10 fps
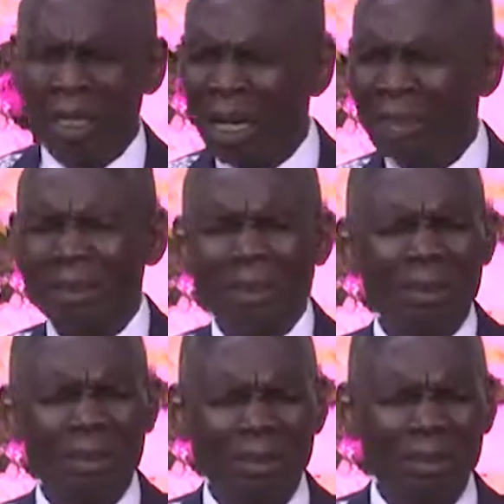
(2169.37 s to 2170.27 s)
And
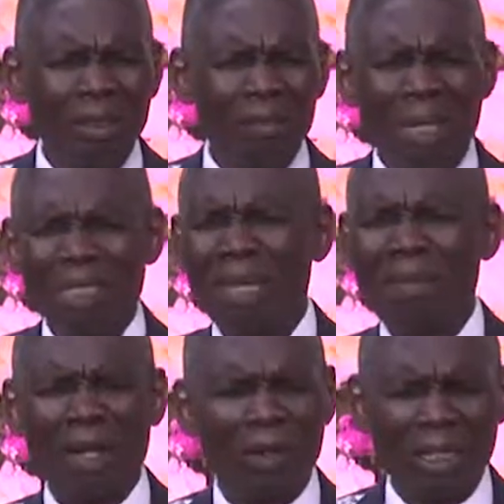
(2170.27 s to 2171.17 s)
by the
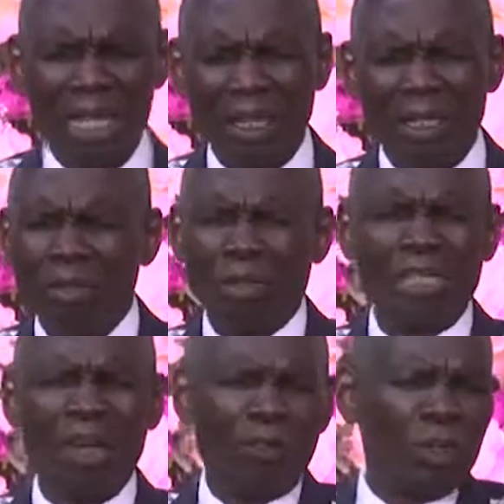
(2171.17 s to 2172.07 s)
time I got there, it
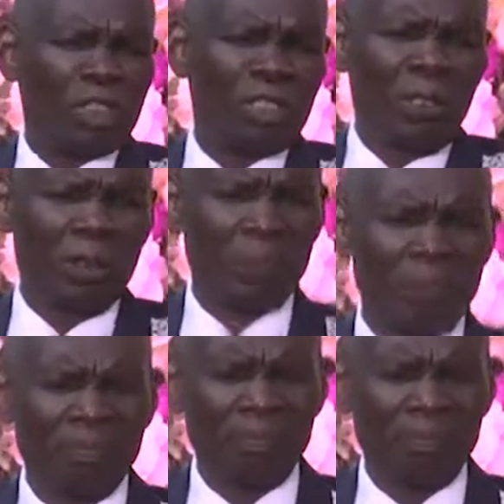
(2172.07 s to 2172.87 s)
was their first son.